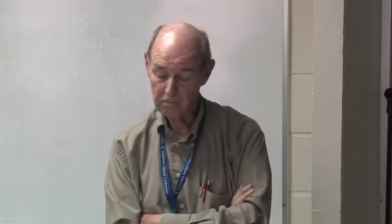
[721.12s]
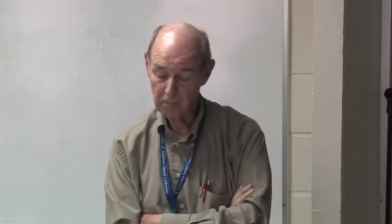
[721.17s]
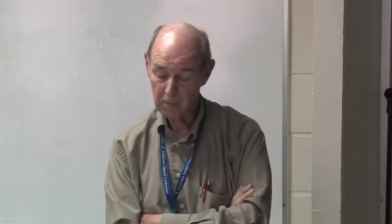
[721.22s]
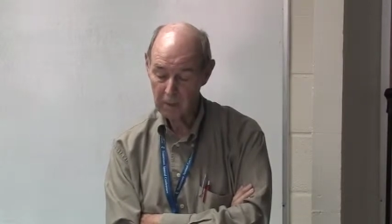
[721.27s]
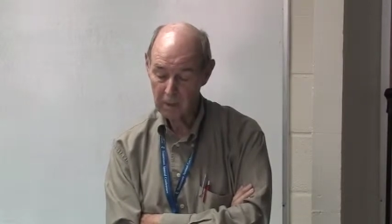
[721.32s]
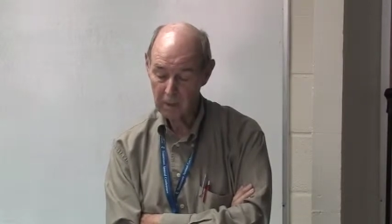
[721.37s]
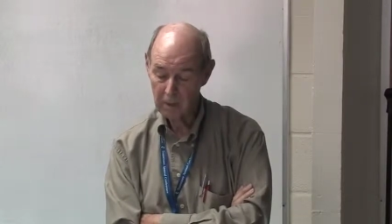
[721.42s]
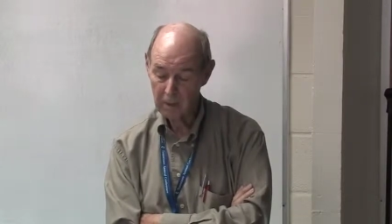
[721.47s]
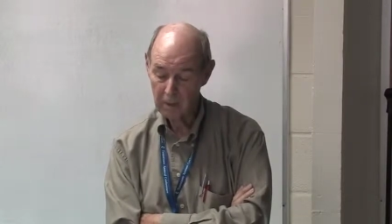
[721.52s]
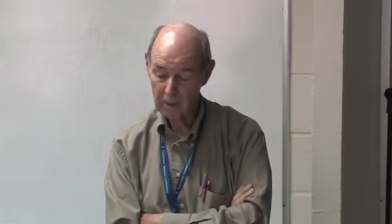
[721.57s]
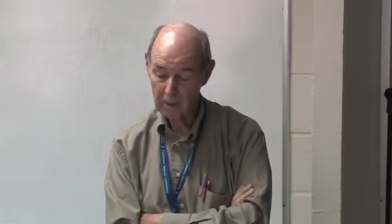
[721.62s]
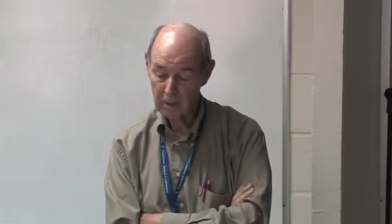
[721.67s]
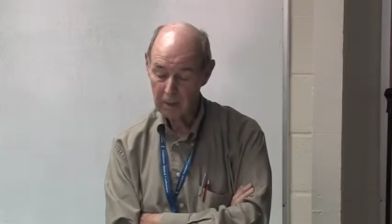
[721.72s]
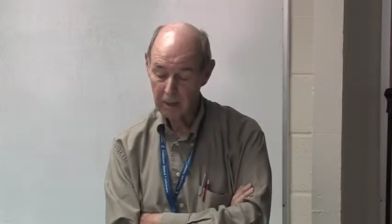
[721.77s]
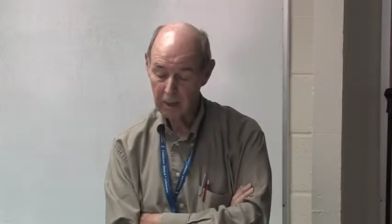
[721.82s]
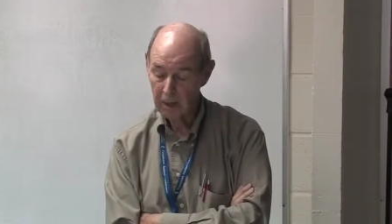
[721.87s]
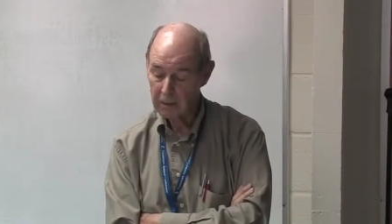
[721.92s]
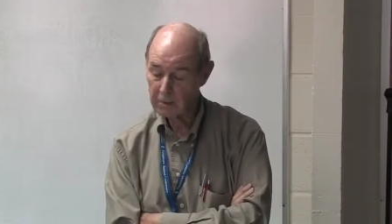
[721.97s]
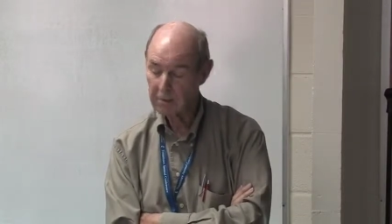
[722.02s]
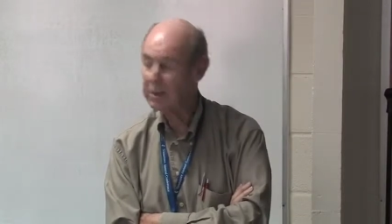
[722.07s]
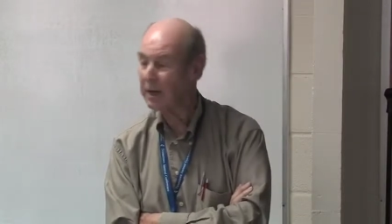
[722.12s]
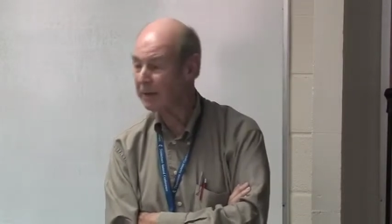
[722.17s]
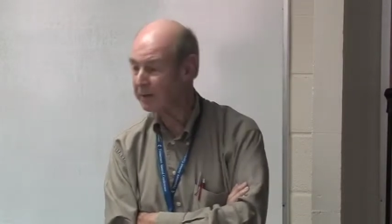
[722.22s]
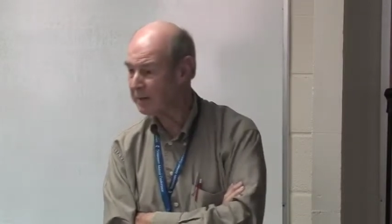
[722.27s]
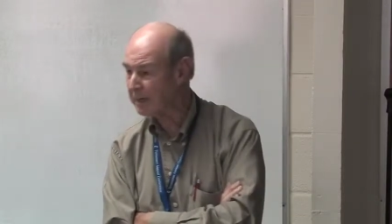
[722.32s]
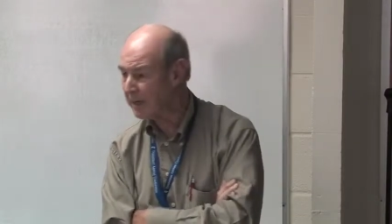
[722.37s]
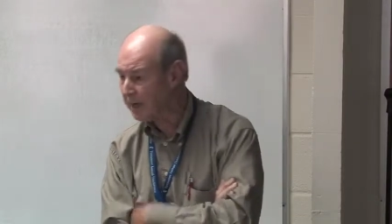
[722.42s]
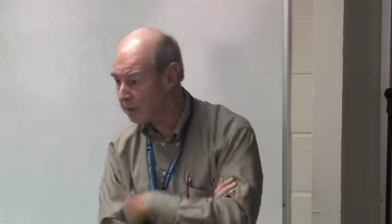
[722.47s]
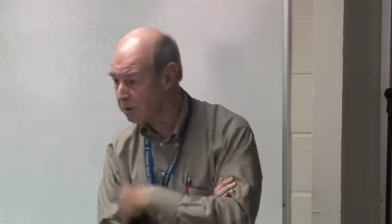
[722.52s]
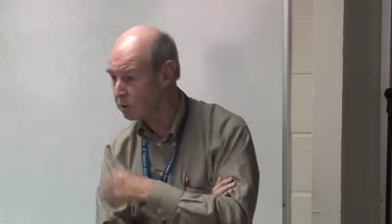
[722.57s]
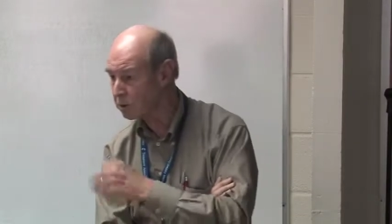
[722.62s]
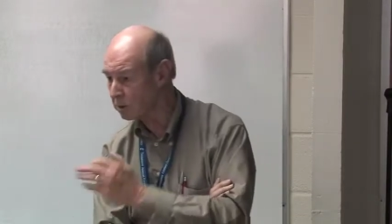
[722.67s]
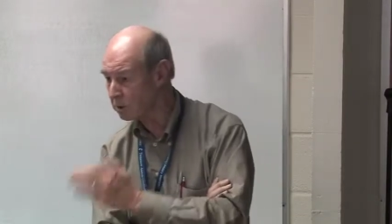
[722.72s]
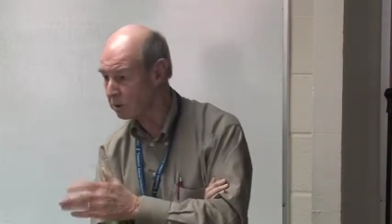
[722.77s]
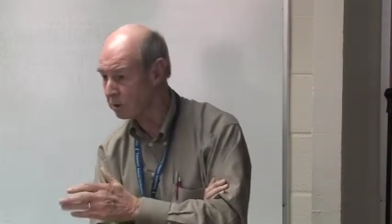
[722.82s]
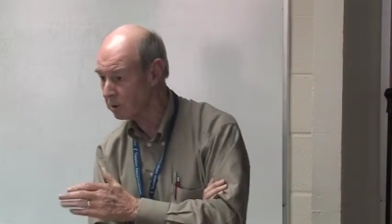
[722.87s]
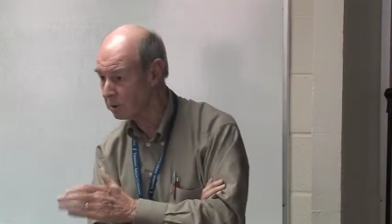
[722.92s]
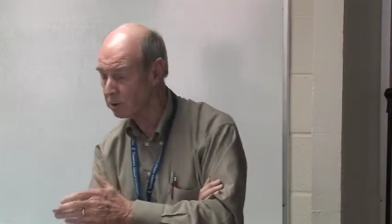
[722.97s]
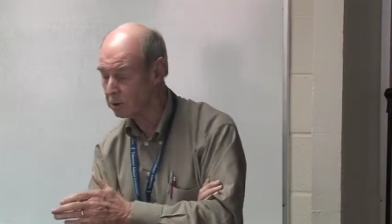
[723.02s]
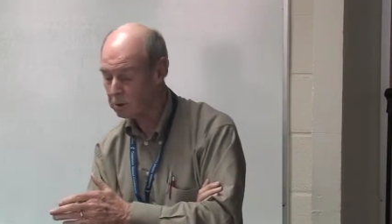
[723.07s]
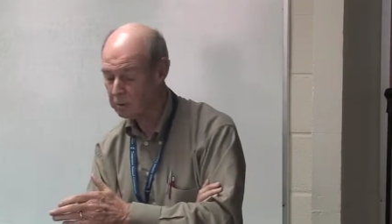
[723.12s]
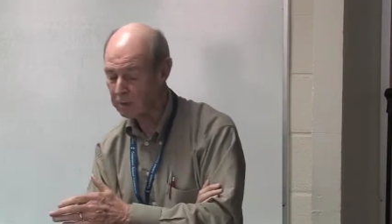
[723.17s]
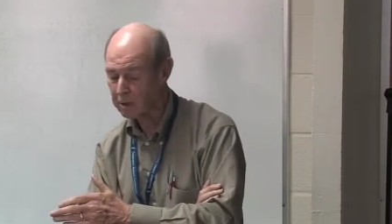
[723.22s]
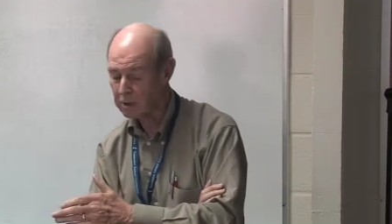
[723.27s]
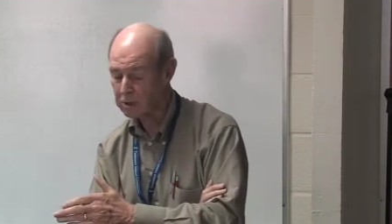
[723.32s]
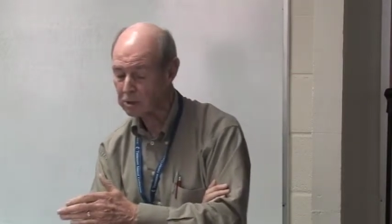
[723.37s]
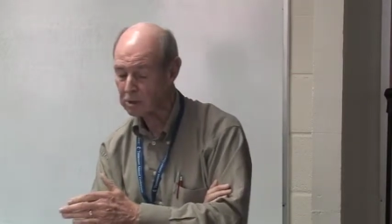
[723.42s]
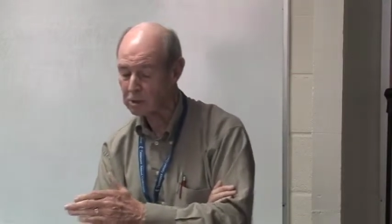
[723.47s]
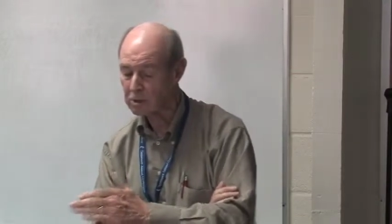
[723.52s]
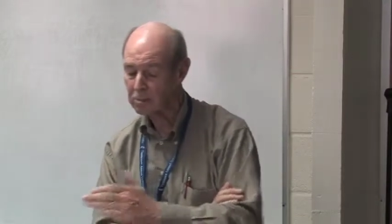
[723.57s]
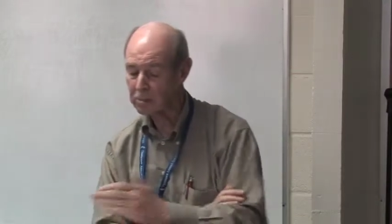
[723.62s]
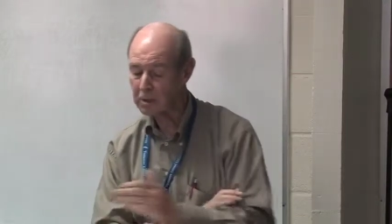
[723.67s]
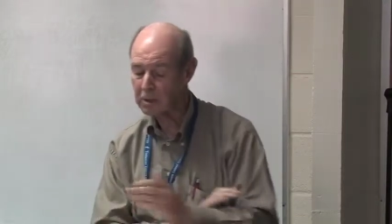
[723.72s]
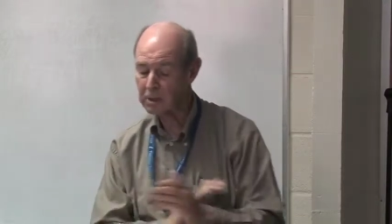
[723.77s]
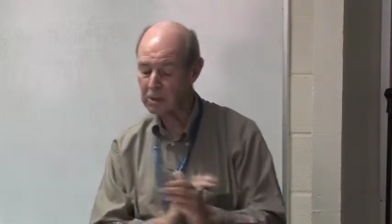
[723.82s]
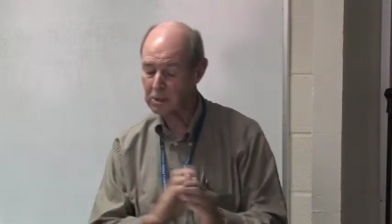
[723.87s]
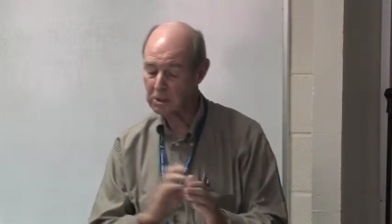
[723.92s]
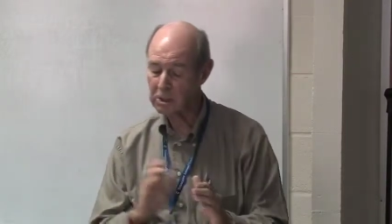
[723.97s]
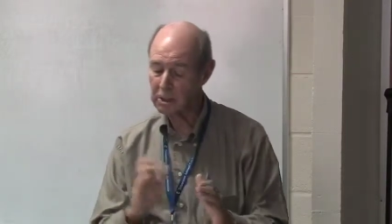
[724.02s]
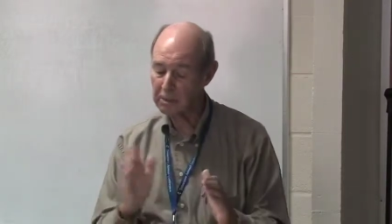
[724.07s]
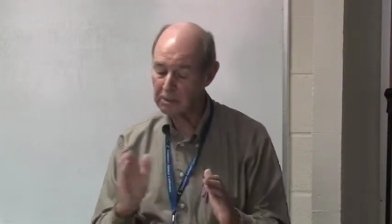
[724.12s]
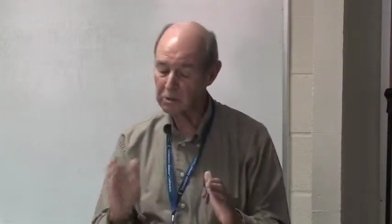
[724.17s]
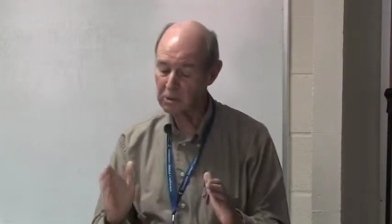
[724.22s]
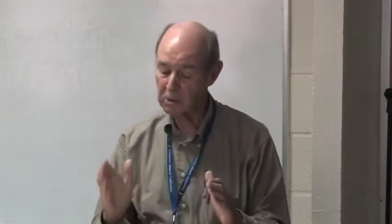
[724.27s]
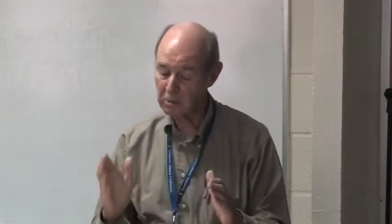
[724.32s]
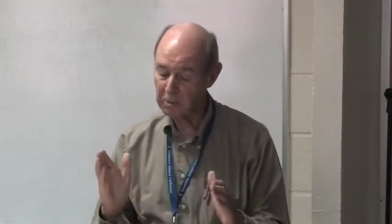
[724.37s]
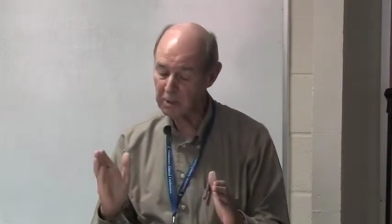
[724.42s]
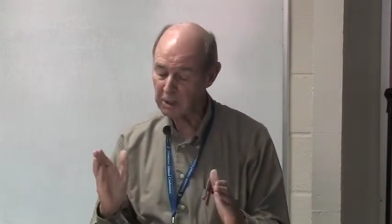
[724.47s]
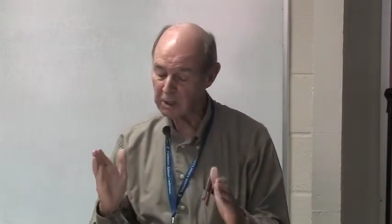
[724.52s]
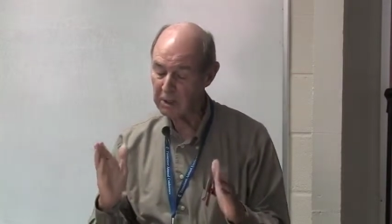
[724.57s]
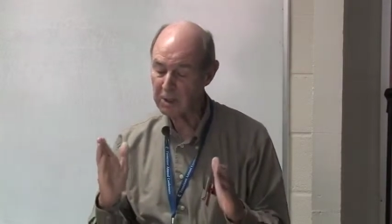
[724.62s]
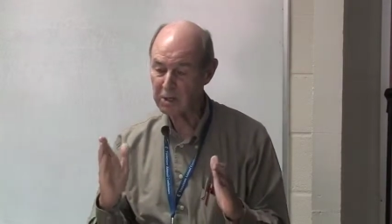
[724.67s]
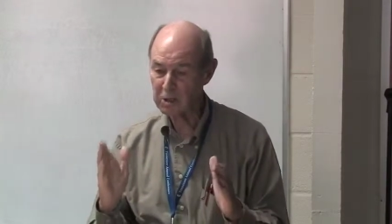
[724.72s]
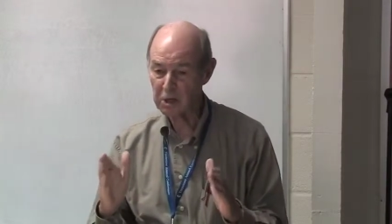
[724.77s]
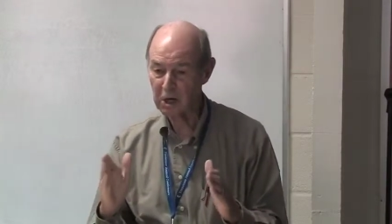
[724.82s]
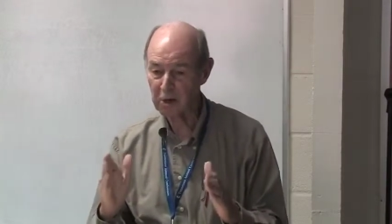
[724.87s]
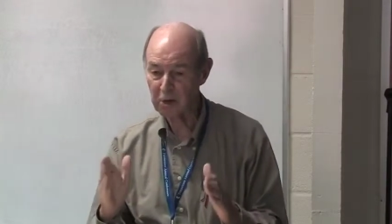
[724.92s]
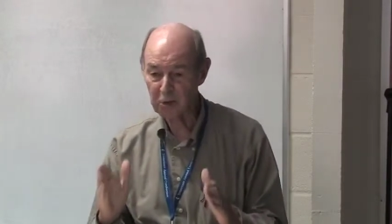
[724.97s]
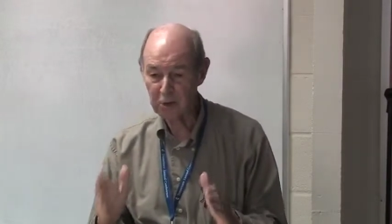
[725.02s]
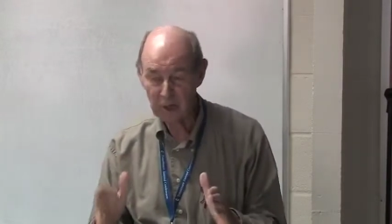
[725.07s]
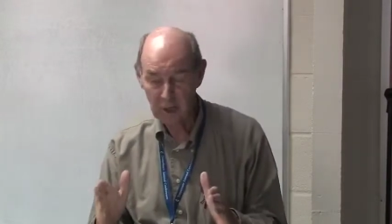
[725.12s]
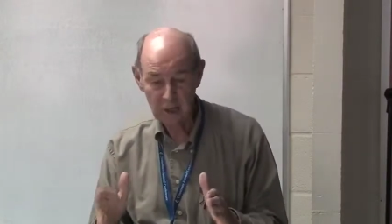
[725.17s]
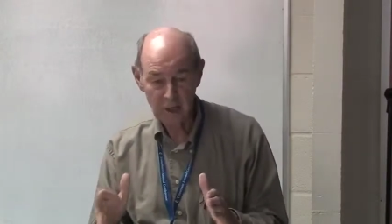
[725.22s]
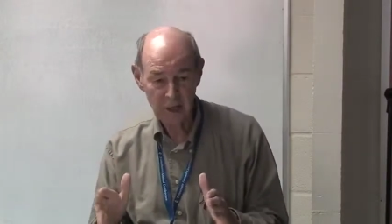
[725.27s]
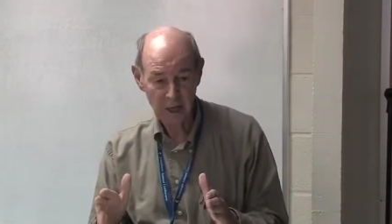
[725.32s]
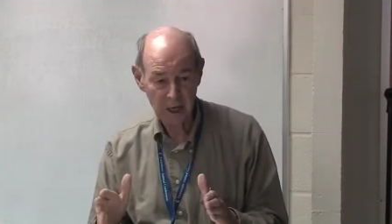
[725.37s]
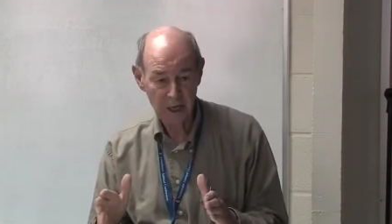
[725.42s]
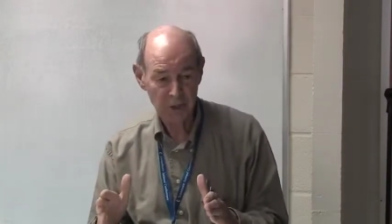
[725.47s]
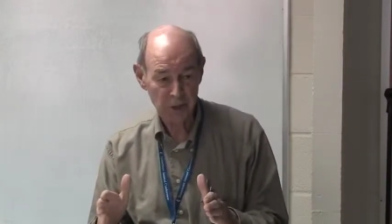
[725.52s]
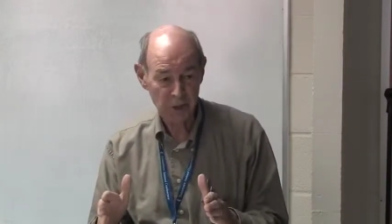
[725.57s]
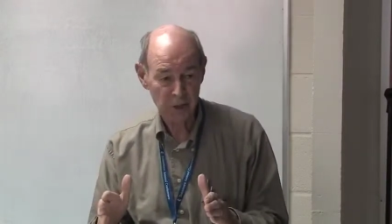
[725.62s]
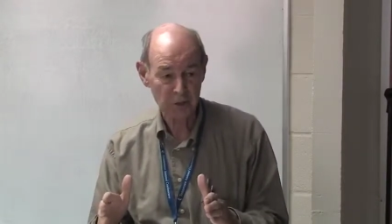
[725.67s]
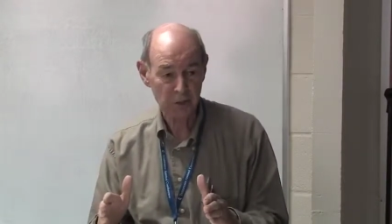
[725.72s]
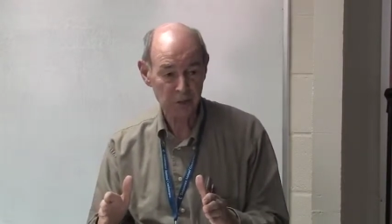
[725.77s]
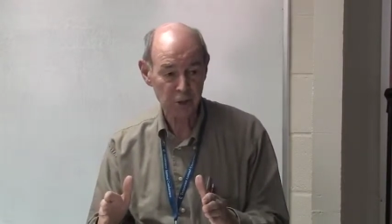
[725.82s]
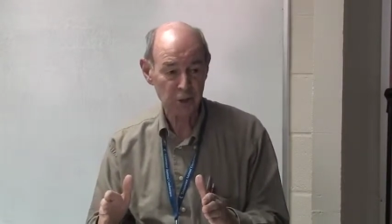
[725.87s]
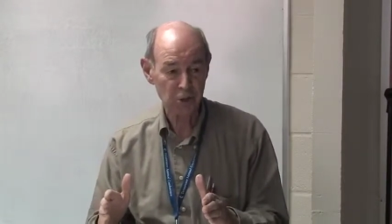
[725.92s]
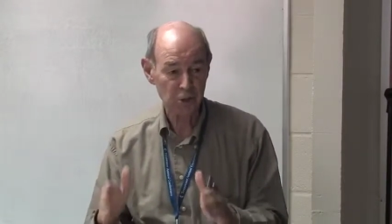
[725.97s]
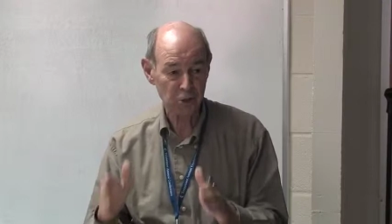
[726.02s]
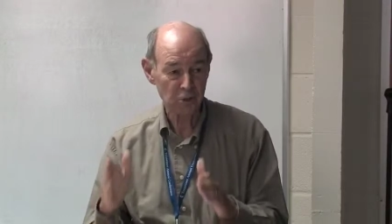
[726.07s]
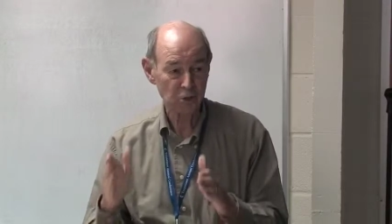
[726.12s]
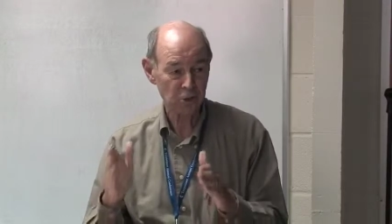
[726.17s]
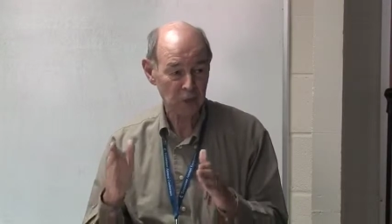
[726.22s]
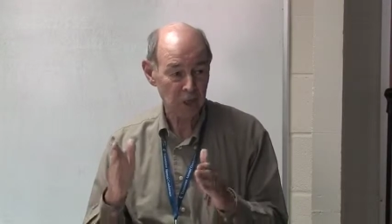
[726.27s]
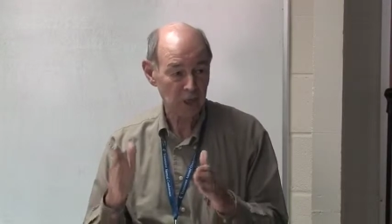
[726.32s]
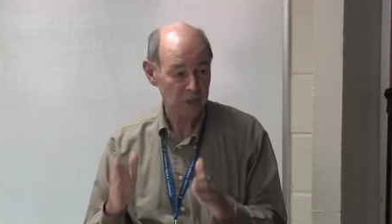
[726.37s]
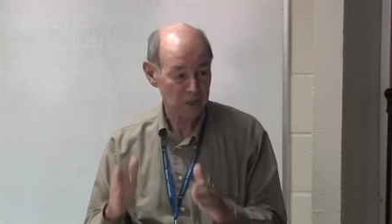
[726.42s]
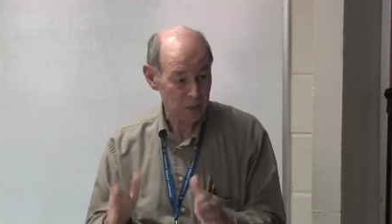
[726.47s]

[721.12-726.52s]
Hmm. I don't have an answer to those questions, but it seems to me these are theological issues,